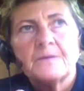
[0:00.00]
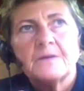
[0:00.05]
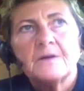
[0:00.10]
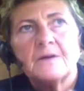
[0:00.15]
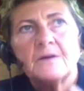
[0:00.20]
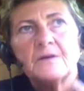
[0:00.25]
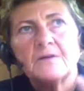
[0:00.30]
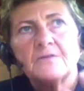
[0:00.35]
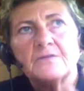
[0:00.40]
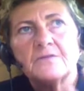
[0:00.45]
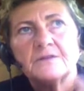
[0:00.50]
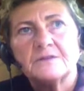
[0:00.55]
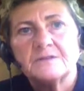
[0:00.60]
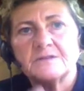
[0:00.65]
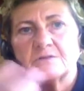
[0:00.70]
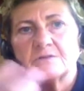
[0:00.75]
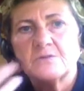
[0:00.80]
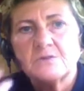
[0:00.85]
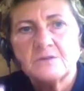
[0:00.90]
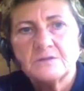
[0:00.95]
of a
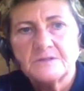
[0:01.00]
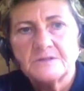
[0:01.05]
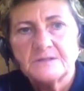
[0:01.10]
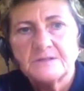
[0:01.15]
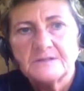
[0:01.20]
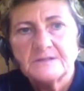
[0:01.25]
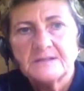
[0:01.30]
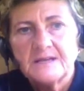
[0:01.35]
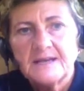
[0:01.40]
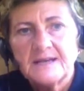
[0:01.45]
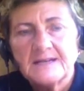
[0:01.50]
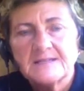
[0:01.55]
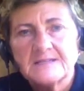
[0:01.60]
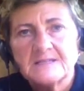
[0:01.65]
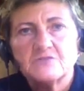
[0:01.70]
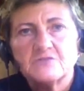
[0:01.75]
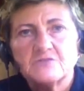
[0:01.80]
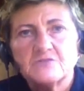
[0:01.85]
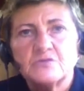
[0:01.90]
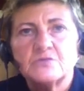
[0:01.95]
disorder that has
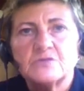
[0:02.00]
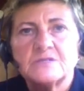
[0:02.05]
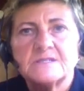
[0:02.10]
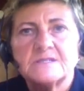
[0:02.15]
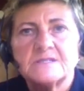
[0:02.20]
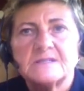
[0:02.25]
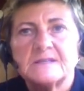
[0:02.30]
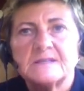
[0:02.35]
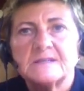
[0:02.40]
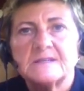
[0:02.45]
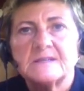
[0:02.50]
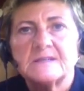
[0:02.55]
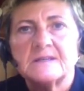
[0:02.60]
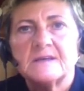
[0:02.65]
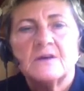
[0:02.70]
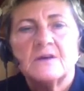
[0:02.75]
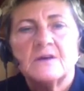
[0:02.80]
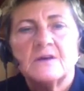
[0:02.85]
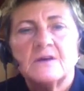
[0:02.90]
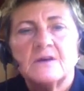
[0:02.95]
its roots in
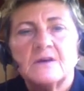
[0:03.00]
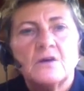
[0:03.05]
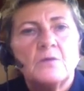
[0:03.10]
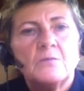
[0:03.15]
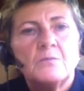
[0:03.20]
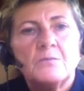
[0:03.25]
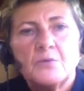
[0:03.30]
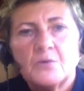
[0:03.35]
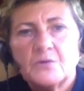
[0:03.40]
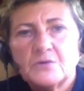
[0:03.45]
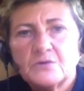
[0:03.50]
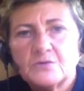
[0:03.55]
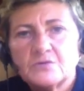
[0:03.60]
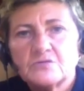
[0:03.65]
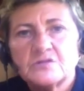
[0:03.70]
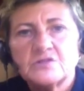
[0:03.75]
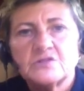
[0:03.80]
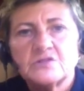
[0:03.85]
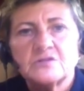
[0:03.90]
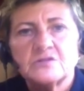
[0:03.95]
poor
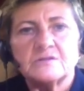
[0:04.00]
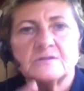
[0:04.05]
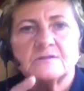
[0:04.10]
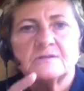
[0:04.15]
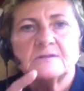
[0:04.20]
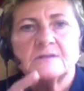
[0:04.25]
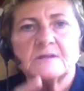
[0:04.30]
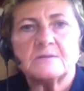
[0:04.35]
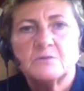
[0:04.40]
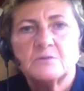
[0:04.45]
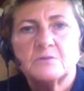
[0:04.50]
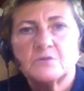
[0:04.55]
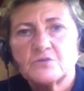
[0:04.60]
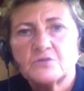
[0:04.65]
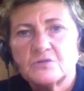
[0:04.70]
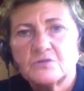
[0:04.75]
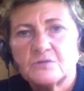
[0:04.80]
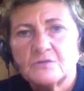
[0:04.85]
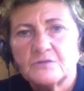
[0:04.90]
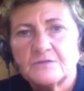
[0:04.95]
nutrition,
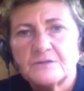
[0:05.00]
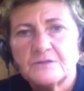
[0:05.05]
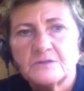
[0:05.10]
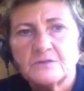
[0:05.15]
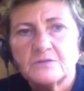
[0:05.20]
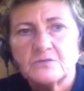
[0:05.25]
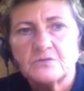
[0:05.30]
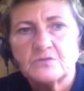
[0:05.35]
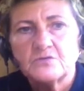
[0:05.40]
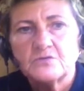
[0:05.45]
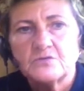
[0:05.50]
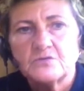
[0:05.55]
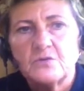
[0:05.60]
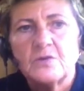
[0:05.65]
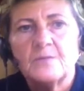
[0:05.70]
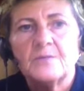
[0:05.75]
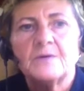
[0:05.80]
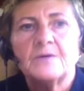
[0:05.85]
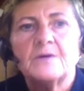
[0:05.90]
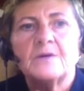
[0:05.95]
emotional, physical
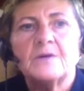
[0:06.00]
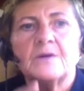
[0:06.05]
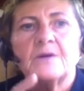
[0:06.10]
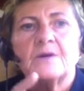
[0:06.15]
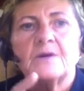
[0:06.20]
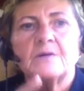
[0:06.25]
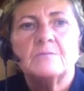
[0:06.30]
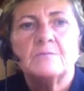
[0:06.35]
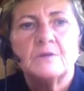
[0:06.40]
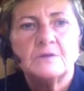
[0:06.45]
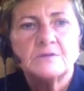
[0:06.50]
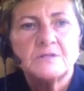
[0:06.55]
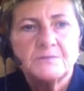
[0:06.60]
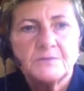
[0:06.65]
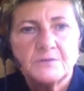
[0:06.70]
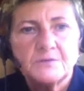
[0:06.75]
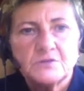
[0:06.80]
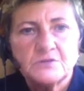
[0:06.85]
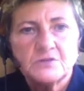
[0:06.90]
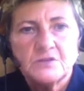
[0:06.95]
trauma,
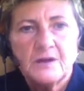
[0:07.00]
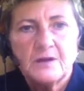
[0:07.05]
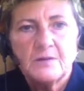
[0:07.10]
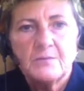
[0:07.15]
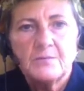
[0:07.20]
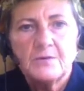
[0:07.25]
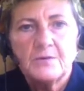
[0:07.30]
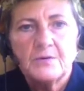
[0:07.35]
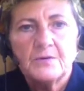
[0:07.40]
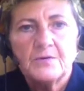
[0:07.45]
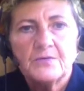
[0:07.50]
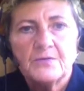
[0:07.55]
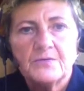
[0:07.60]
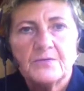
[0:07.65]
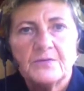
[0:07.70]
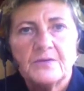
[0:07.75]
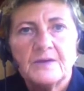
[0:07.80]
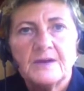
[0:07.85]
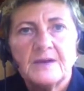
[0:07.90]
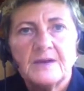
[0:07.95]
multiple
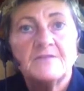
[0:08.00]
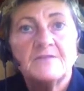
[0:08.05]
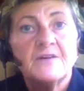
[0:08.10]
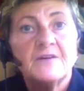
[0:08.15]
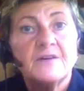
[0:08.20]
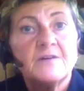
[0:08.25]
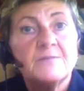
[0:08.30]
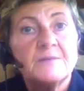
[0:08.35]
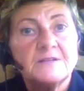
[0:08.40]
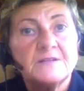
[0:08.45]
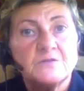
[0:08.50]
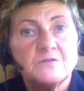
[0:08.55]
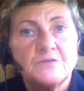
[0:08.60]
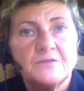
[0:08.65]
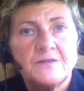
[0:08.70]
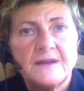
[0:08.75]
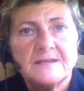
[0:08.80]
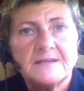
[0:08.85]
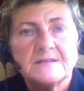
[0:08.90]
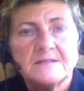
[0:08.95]
childbirth, environmental
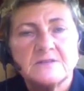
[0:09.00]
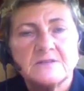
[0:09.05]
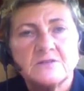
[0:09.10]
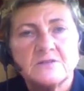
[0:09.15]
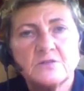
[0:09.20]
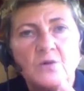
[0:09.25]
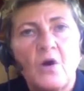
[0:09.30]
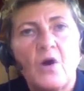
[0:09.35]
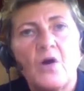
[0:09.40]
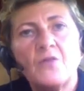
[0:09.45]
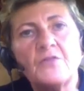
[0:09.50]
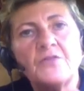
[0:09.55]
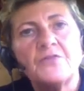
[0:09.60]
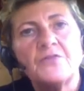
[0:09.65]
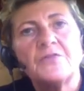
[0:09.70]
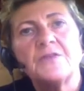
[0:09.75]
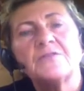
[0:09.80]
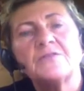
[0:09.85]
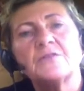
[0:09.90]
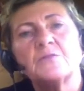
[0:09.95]
factors. So all the
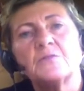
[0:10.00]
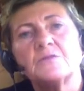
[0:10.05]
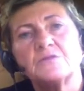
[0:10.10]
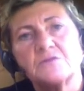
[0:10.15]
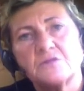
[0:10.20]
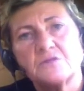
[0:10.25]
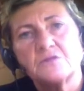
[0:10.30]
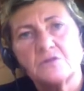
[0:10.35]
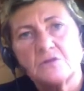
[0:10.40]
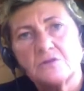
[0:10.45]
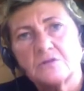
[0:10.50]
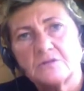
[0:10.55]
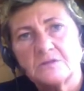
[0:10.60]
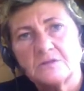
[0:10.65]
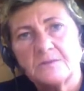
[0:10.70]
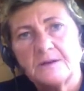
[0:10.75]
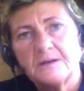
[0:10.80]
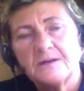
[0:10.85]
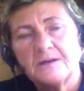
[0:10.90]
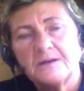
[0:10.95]
things that we've talked
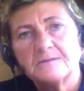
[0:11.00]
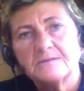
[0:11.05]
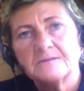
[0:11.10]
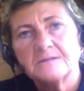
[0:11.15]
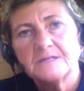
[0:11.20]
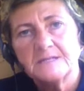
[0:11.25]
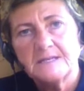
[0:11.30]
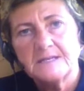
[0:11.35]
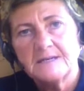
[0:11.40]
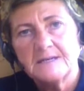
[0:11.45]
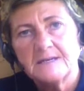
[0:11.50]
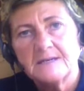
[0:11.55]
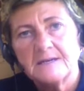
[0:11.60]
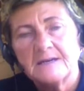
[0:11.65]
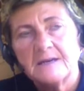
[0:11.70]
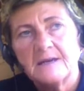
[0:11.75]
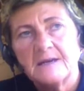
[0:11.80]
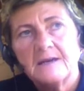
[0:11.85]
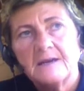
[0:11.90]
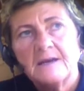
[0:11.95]
about
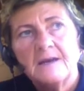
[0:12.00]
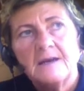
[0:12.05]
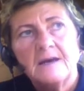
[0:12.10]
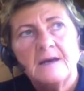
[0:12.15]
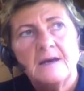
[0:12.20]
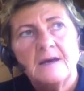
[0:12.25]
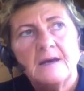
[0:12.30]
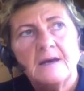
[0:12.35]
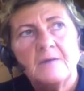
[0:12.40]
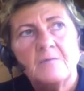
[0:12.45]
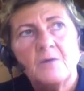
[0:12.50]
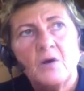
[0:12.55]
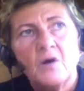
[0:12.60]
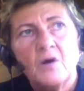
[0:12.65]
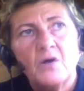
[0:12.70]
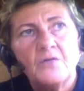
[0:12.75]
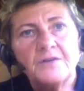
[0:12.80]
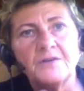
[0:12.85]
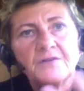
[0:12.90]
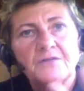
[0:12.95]
today,
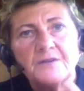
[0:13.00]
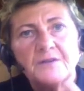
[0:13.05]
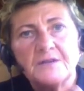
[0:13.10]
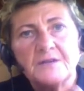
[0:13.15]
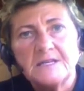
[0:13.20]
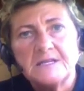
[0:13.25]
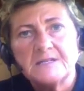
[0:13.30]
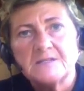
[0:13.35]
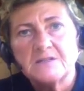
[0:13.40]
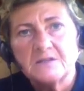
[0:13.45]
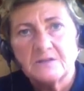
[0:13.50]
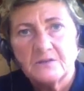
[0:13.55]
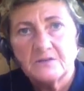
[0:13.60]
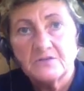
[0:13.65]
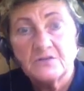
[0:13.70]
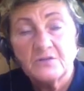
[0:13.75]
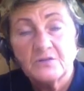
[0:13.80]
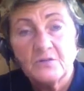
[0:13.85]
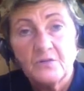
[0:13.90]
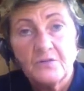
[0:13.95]
all the different
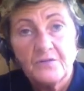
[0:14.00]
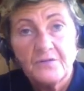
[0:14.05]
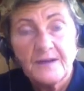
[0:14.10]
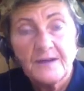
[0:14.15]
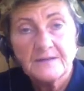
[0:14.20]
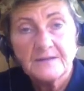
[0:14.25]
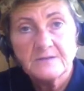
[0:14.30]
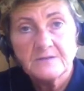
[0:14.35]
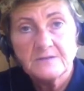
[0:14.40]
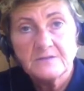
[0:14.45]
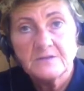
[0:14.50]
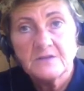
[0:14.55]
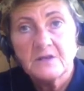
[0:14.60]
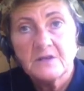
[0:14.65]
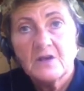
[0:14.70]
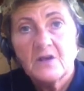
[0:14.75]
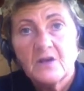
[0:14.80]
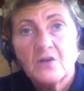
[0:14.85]
etiological factors,